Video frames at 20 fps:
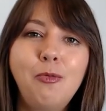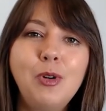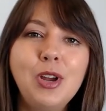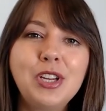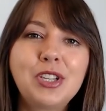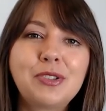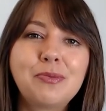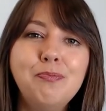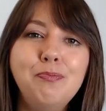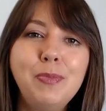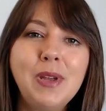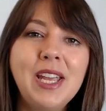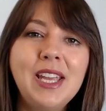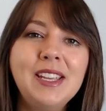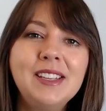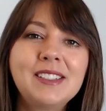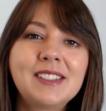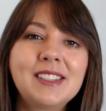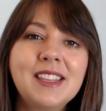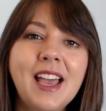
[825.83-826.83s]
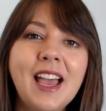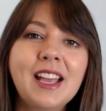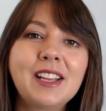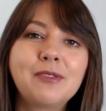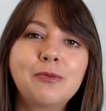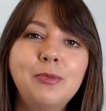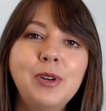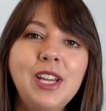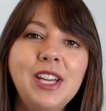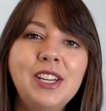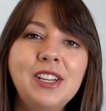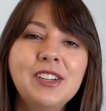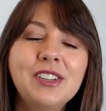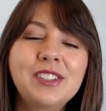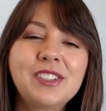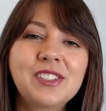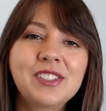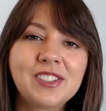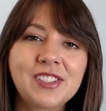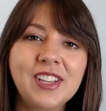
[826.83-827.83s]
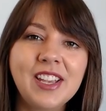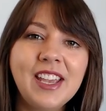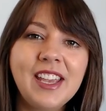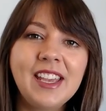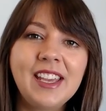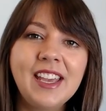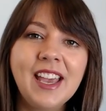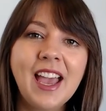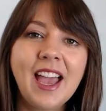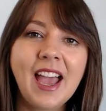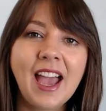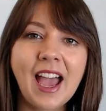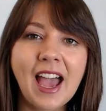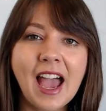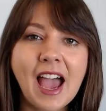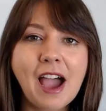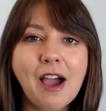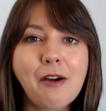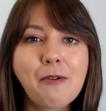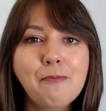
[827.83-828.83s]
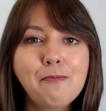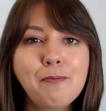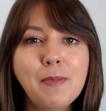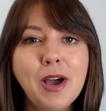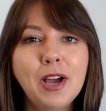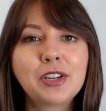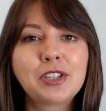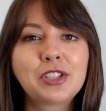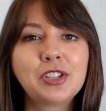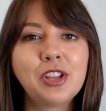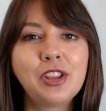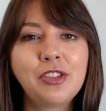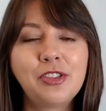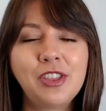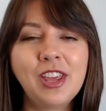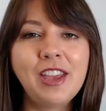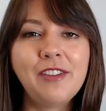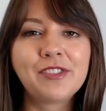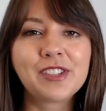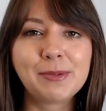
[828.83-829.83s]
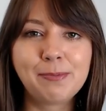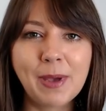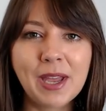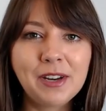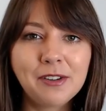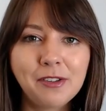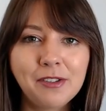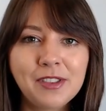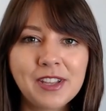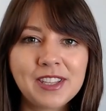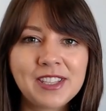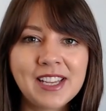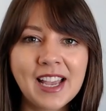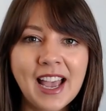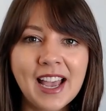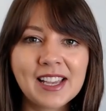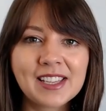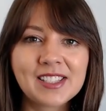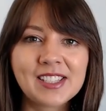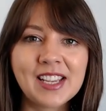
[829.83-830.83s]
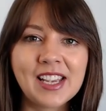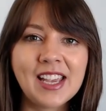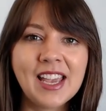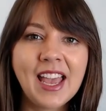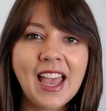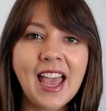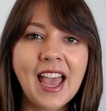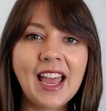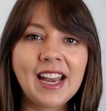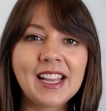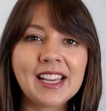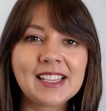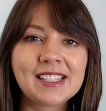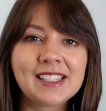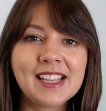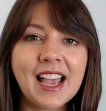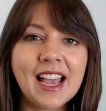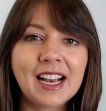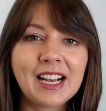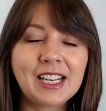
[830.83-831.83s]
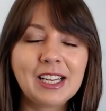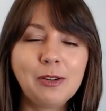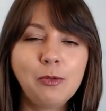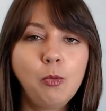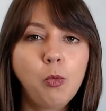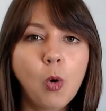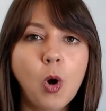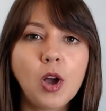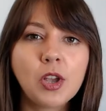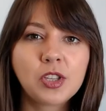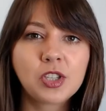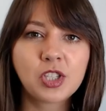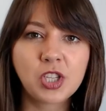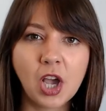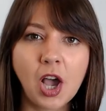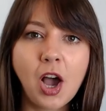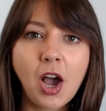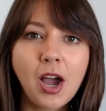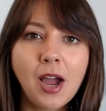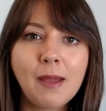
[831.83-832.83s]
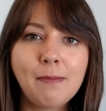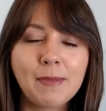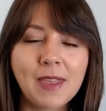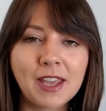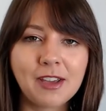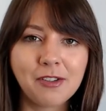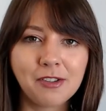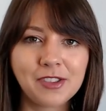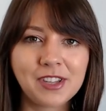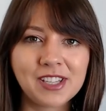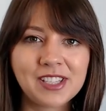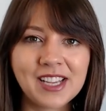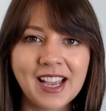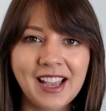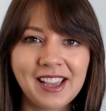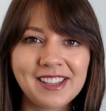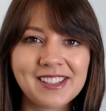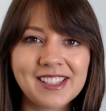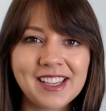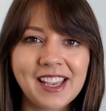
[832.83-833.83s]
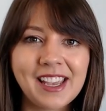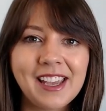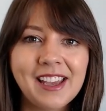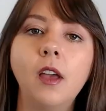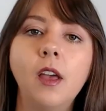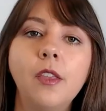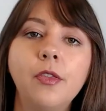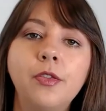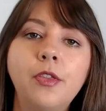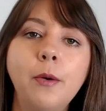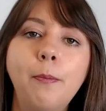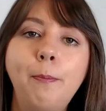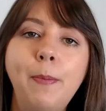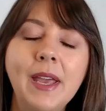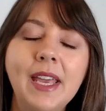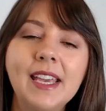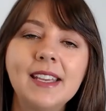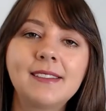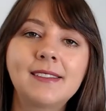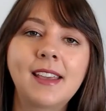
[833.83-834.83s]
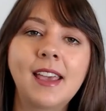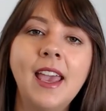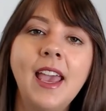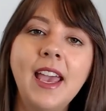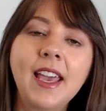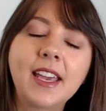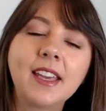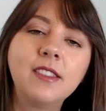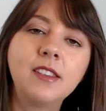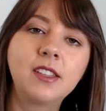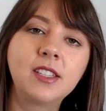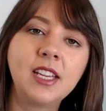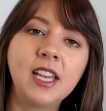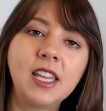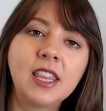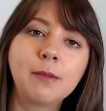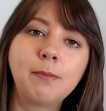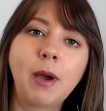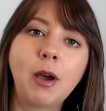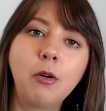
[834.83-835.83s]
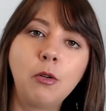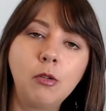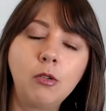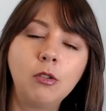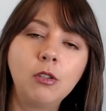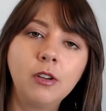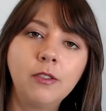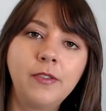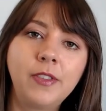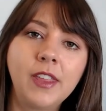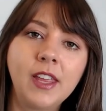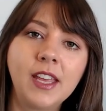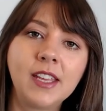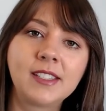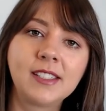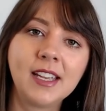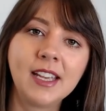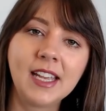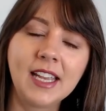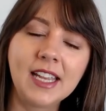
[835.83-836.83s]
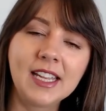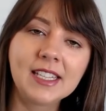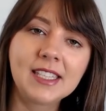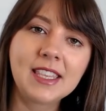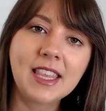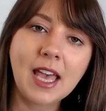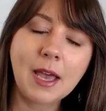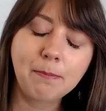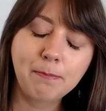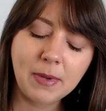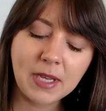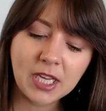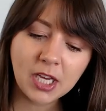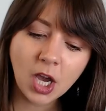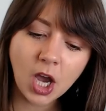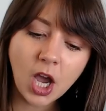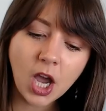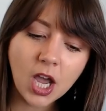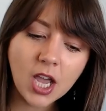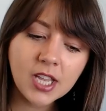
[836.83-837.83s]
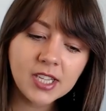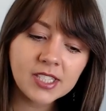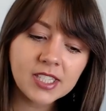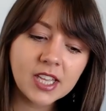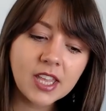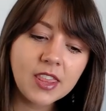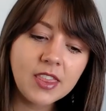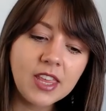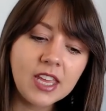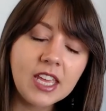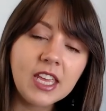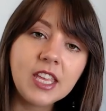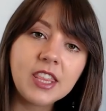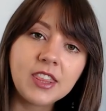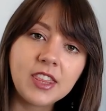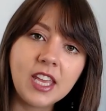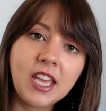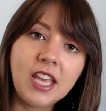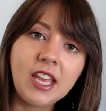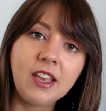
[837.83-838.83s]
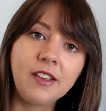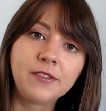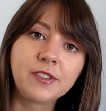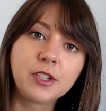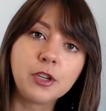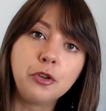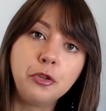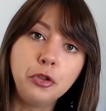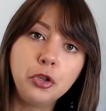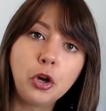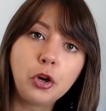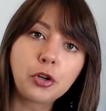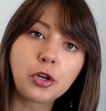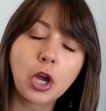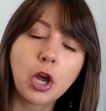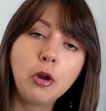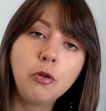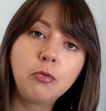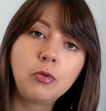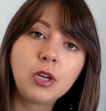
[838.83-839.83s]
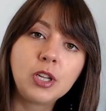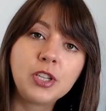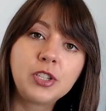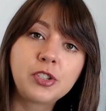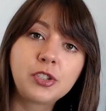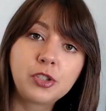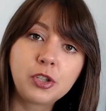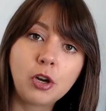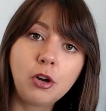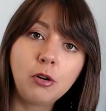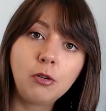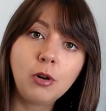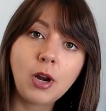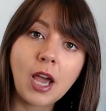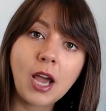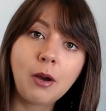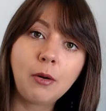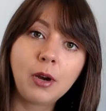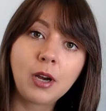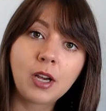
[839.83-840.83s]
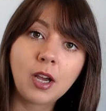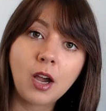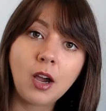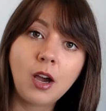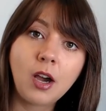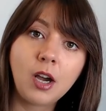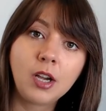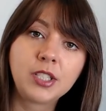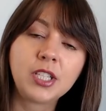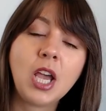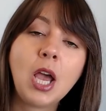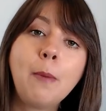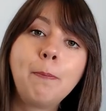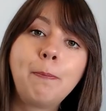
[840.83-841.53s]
which means that we could see how much the thief spent on the taxi and exactly what time they got the taxi. The biggest kick in the teeth about all of this is that because the thieves not only stole our card